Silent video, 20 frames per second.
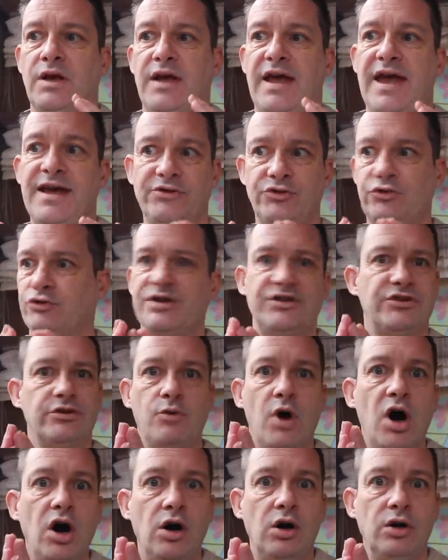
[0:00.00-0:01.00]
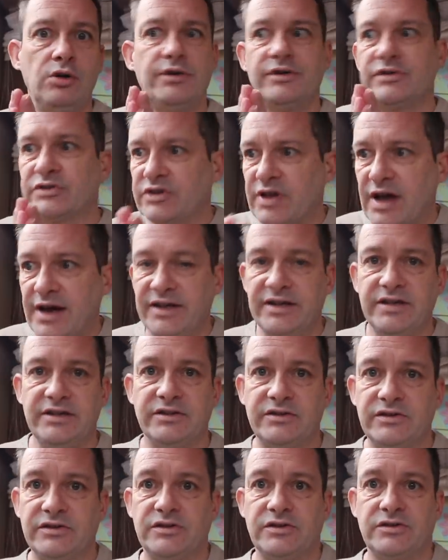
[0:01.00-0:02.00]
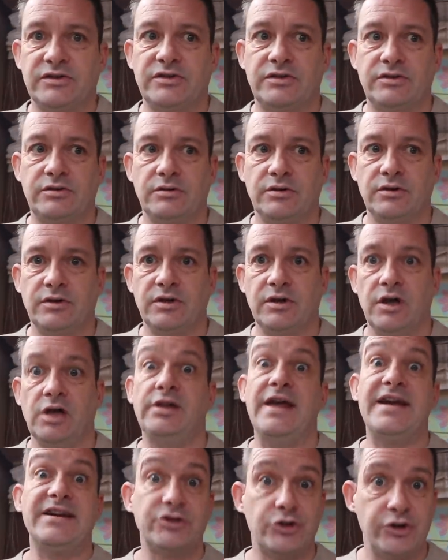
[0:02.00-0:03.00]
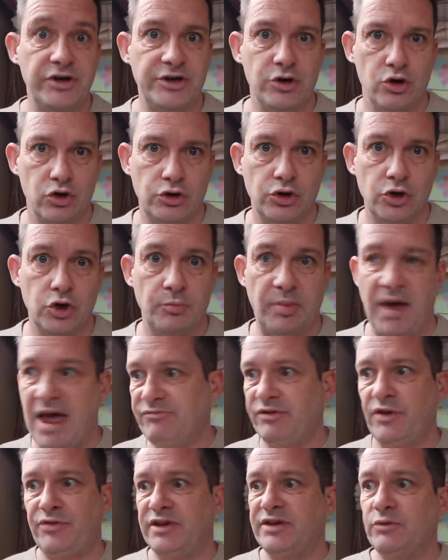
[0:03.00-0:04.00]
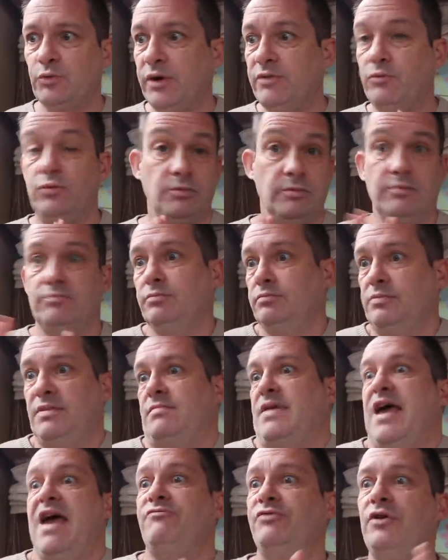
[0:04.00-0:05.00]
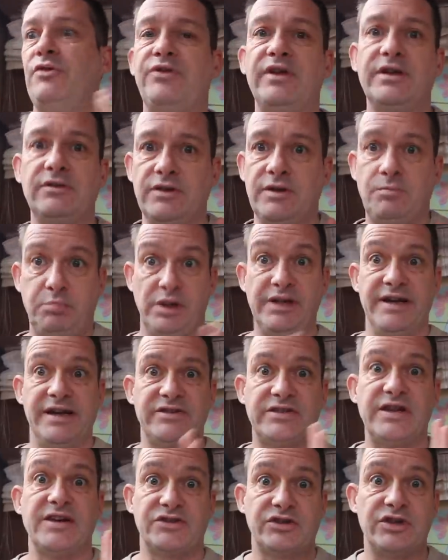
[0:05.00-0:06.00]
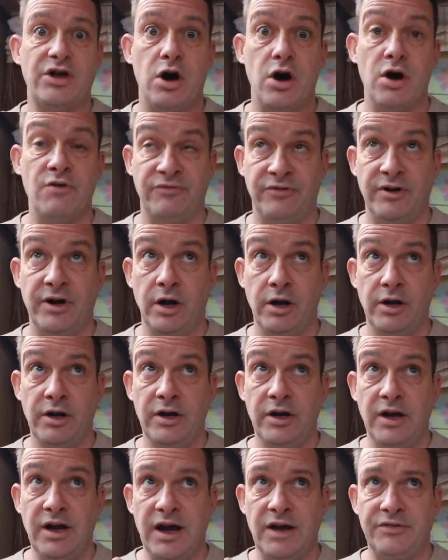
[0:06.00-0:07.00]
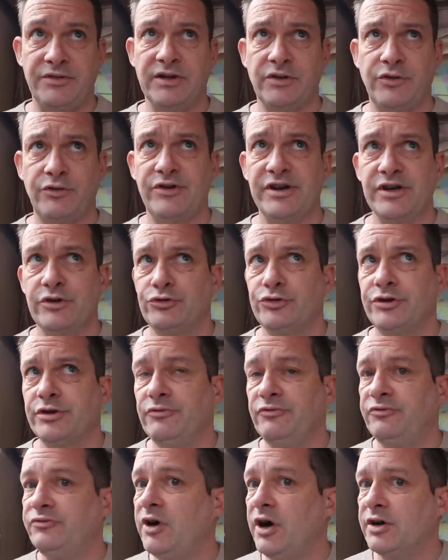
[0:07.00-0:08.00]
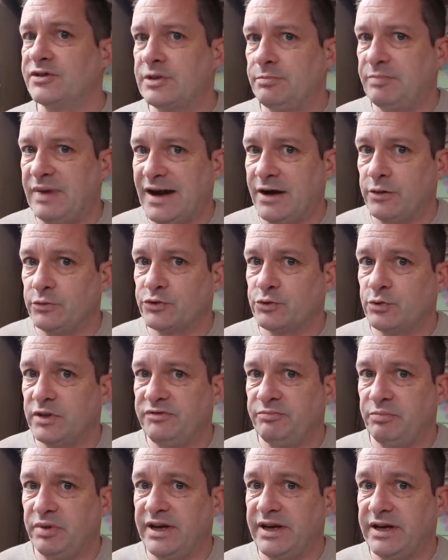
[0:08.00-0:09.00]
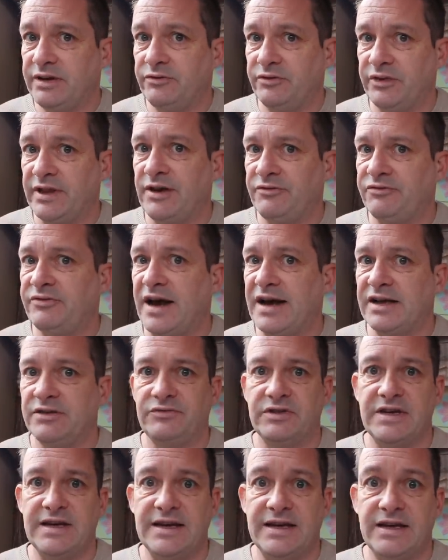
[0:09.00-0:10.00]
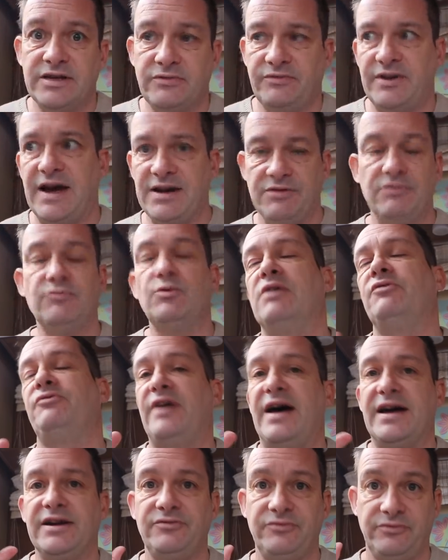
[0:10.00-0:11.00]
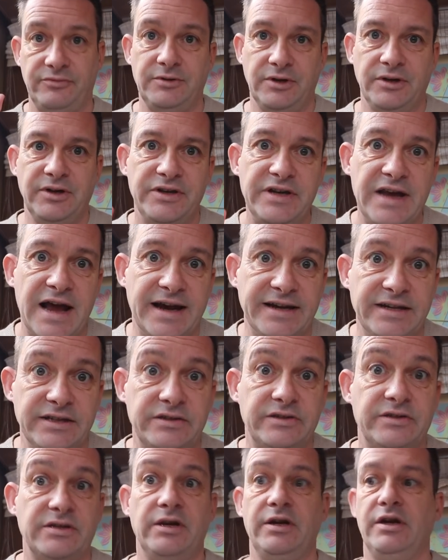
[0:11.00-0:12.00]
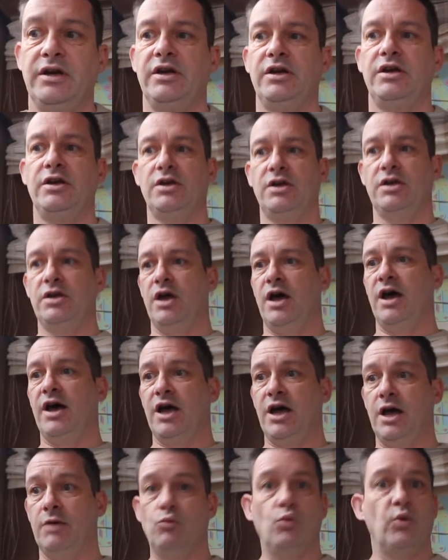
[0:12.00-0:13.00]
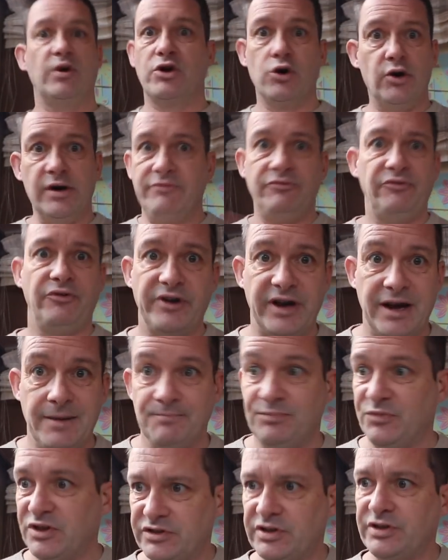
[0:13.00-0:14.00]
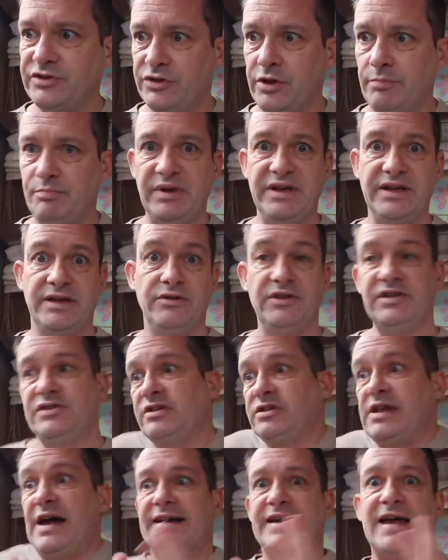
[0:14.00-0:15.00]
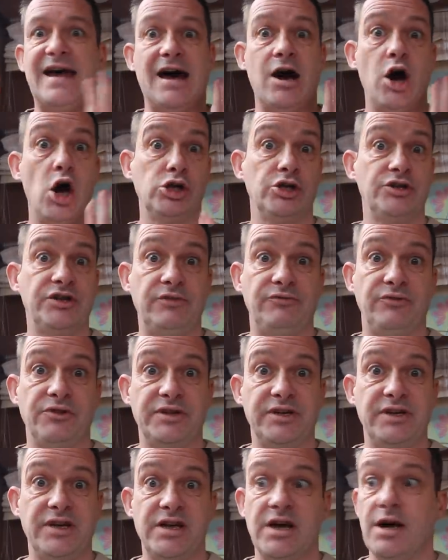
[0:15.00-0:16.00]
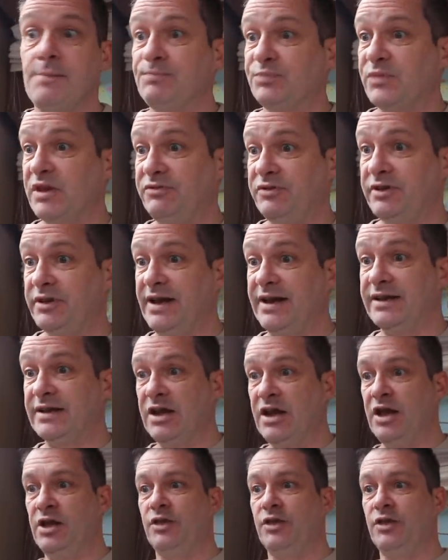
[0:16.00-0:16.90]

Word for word: Entry to all the sites, electric hookup, everything we, everything the place has to offer. I think £340 we've paid for that five days, five, five nights. Um, we're going for it. This is the big, this is like our holiday for the year, if you like.